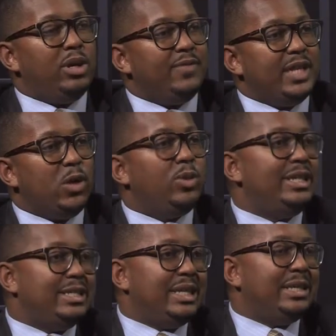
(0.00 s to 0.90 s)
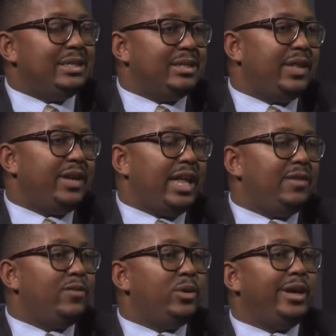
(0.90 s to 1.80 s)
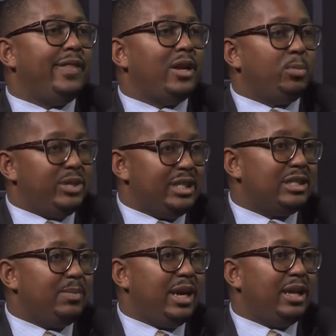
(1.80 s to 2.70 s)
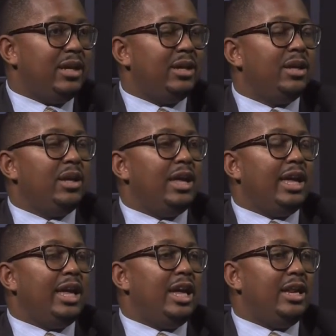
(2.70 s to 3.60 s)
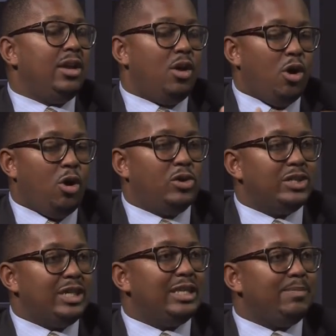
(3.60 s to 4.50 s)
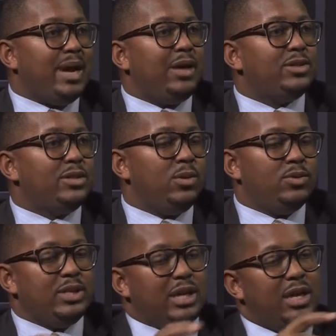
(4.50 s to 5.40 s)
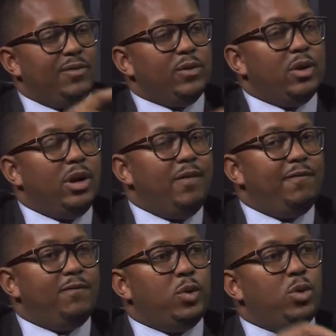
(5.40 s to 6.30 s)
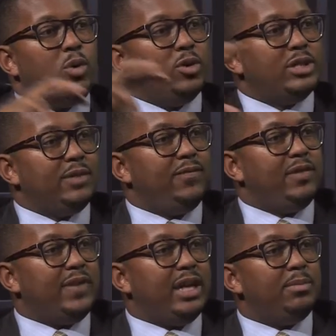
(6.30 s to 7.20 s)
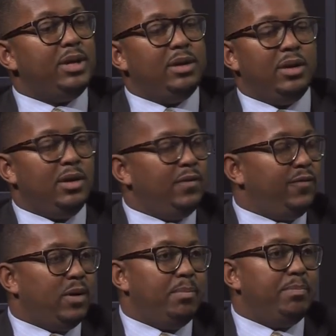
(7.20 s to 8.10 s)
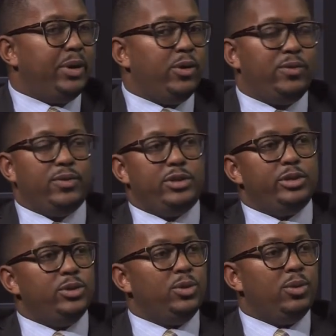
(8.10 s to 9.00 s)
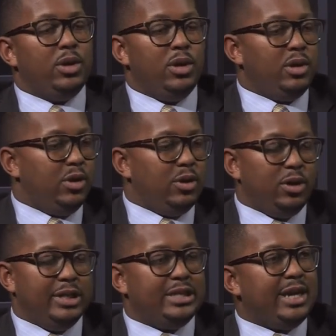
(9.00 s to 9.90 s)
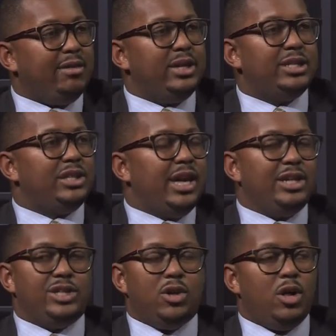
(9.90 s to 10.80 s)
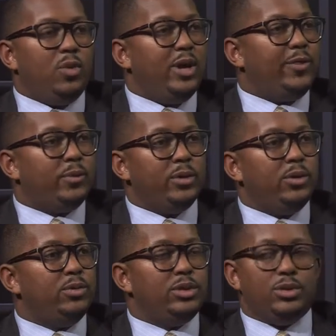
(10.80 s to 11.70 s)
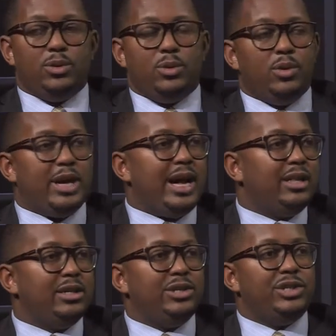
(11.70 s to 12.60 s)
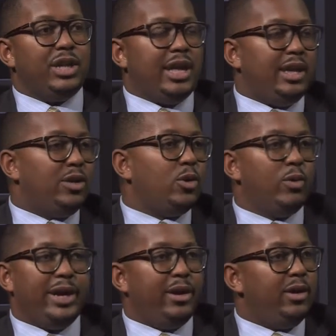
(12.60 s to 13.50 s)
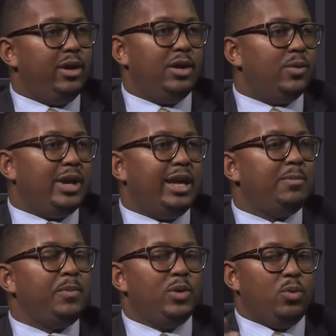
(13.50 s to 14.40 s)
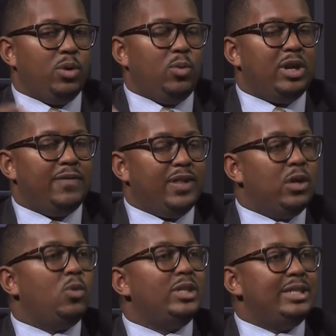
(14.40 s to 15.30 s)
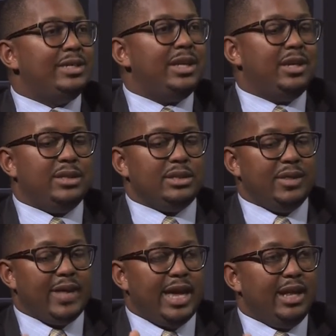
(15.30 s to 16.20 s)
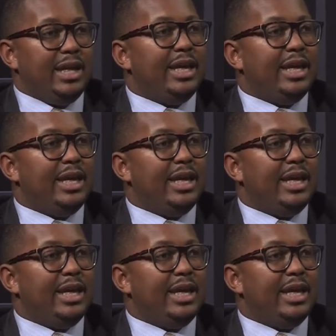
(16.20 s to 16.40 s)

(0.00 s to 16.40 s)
one of the only cities in Southern California that are participating in all six milestones that cover a full course of development, right, from birth to early childhood education all the way through to college and career. Right? Yeah. We're one of the only cities that